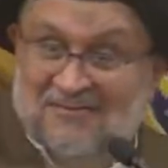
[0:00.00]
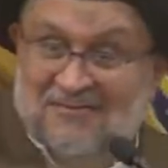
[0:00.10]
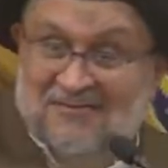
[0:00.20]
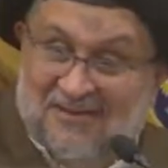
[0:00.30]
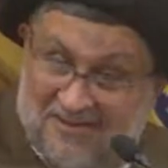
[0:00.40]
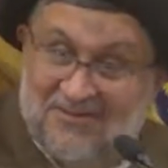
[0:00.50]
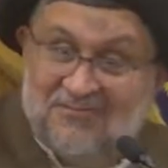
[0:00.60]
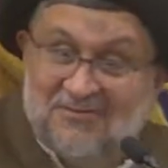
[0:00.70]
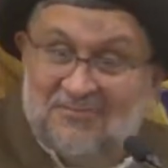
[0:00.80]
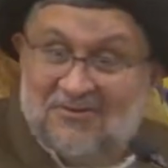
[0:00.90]
Are you
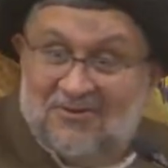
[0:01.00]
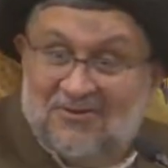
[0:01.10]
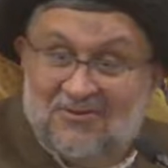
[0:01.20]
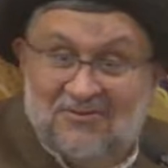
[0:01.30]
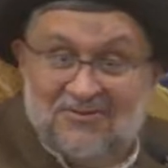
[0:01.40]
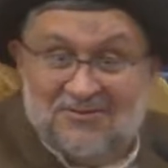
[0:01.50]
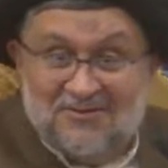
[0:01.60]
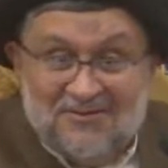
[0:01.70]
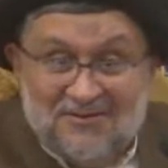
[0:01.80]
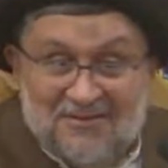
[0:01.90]
with me or not?
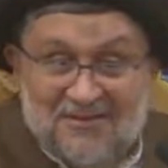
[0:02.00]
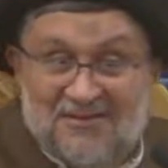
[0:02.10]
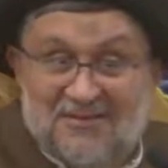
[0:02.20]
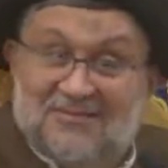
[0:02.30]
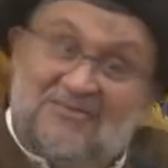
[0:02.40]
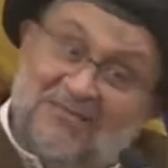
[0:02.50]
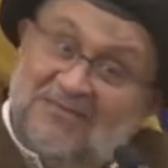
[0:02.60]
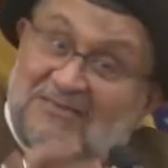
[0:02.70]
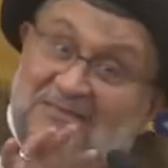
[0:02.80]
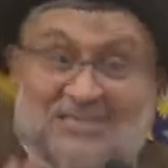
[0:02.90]
So
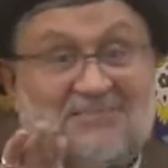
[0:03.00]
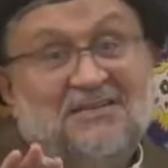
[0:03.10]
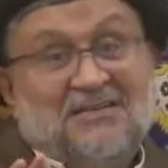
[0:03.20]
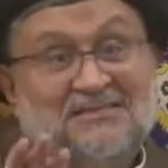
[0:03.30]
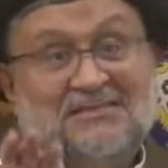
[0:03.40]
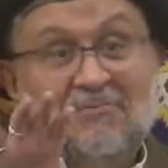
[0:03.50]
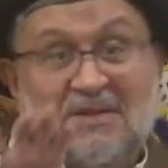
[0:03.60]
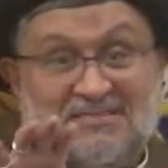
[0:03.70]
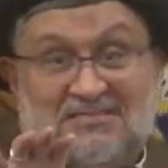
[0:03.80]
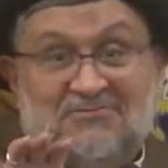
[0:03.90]
in this way is the
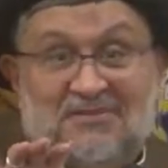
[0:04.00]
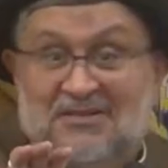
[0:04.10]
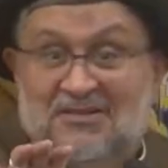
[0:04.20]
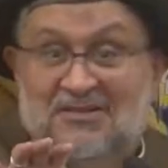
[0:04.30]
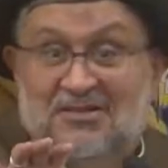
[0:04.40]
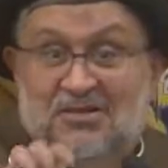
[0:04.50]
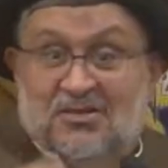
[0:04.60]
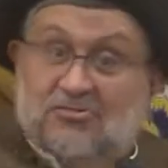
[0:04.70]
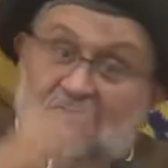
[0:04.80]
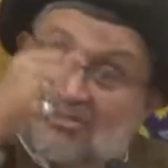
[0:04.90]
best way
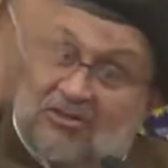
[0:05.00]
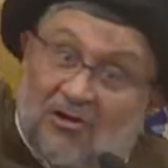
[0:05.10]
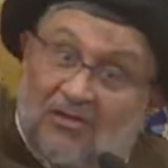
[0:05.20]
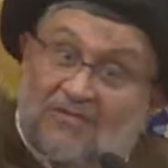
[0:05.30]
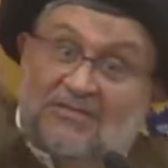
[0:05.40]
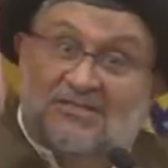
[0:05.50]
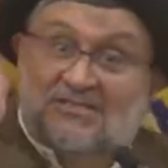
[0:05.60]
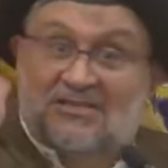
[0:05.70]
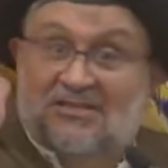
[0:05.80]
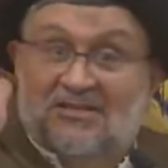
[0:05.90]
to resolve
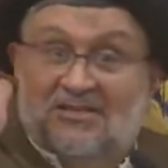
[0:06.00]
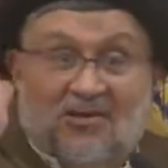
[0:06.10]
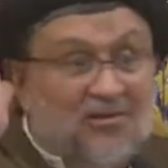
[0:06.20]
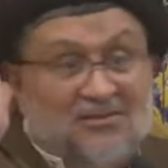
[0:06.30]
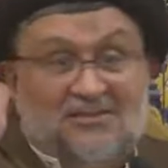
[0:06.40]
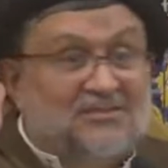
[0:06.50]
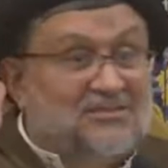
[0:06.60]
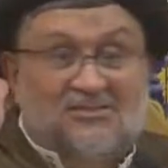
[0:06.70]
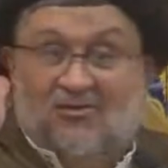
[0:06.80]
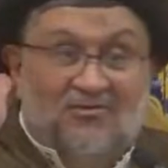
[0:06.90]
this, all this
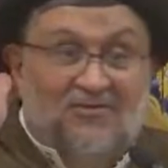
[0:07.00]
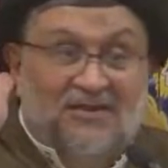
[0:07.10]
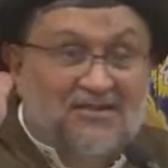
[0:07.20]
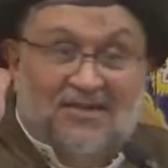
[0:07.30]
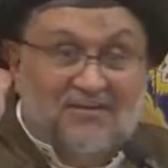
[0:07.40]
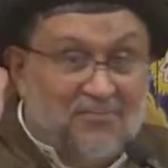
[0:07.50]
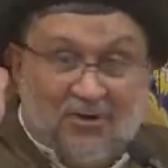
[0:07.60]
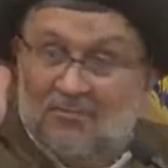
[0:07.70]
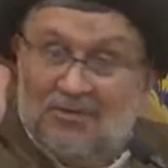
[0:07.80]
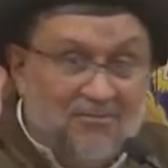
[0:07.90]
conflict and
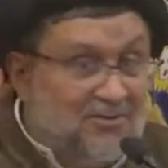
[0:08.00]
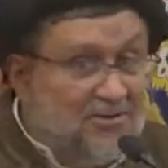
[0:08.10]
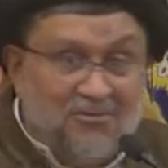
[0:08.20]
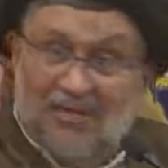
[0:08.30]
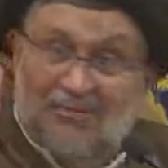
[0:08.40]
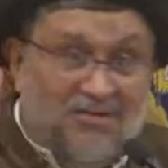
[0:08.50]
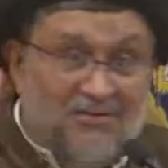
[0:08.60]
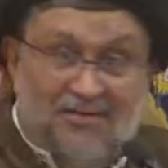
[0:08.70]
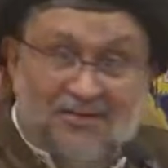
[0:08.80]
problem. No, my brother.